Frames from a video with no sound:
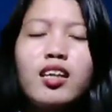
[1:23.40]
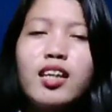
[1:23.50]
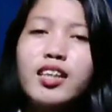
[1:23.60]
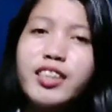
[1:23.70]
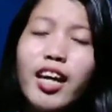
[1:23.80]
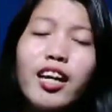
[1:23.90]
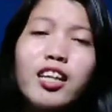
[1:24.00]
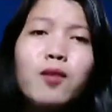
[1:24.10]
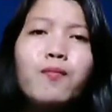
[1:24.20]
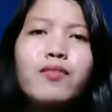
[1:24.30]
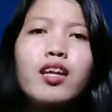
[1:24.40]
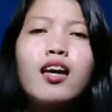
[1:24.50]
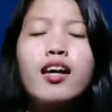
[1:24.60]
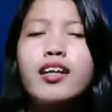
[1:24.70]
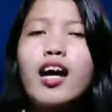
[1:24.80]
And then,
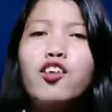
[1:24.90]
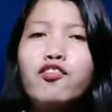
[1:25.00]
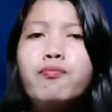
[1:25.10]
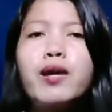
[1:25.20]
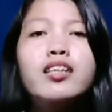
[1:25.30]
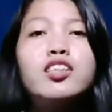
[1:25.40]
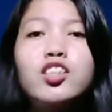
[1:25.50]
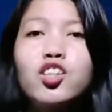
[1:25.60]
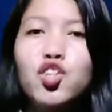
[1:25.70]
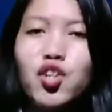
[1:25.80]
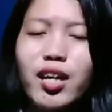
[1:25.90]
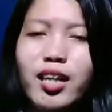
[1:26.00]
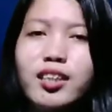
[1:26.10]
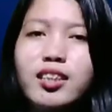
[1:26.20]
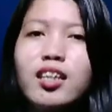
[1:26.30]
Kaufman
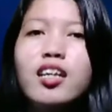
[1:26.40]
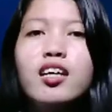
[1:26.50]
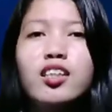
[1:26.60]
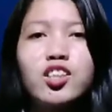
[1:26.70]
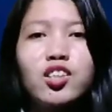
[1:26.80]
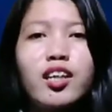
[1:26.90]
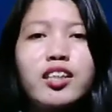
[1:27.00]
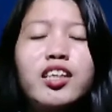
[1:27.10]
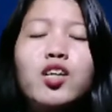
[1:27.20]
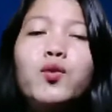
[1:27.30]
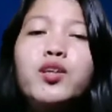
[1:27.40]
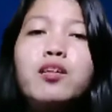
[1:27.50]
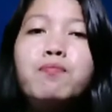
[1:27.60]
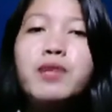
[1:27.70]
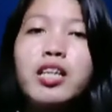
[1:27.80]
suggests starting with the
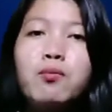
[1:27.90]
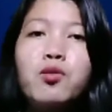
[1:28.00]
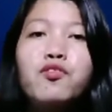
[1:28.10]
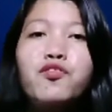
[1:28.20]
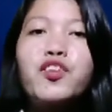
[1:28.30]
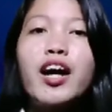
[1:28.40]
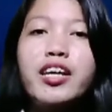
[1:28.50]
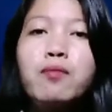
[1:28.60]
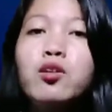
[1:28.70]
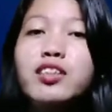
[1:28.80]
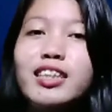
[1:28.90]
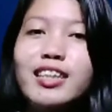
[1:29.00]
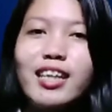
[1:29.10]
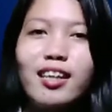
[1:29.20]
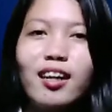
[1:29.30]
minimum viable
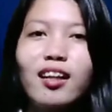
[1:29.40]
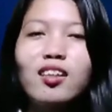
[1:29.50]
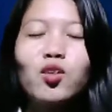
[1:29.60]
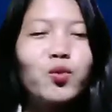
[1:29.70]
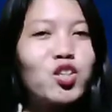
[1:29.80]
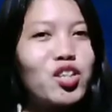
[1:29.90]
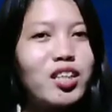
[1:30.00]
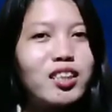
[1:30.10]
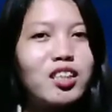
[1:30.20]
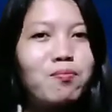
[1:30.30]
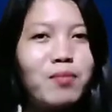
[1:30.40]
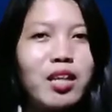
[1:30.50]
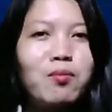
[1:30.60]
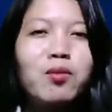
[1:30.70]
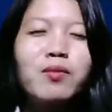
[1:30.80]
skill, which is the
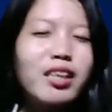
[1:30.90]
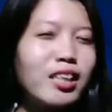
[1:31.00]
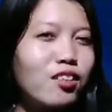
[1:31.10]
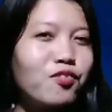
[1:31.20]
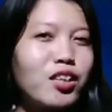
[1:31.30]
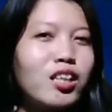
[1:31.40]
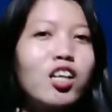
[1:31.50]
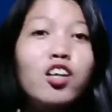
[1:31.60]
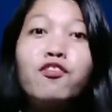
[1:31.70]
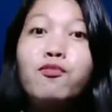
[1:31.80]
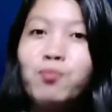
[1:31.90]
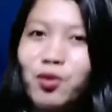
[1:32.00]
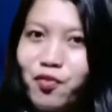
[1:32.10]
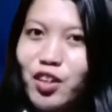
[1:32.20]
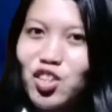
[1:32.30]
minimum level of
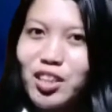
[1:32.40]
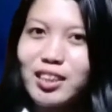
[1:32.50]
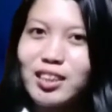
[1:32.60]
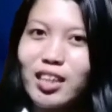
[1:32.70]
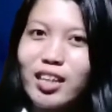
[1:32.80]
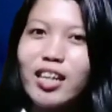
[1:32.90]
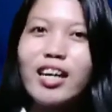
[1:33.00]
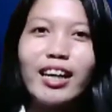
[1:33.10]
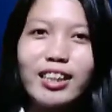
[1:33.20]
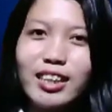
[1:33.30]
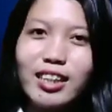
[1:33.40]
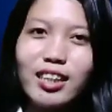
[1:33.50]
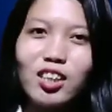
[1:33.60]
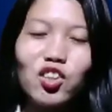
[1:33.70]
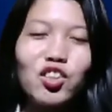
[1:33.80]
proficiency
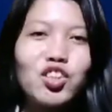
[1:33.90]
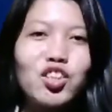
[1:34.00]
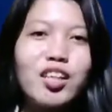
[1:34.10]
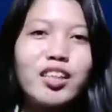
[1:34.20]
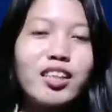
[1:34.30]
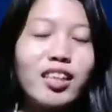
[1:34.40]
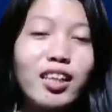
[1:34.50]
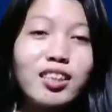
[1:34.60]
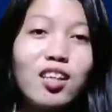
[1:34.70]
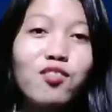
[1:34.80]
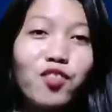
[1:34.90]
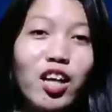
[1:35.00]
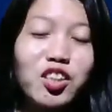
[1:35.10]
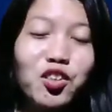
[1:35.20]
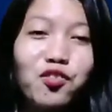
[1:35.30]
needed to start getting
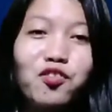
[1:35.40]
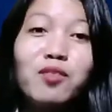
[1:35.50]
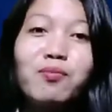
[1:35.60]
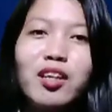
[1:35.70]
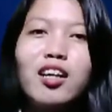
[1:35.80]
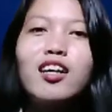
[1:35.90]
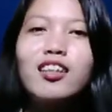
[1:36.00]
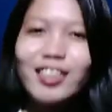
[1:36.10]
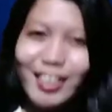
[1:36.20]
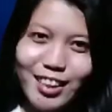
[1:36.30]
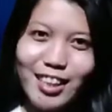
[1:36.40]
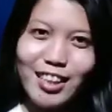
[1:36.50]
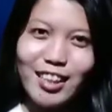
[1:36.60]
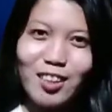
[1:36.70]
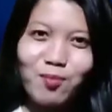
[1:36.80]
value from the
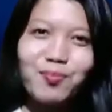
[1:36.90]
skill.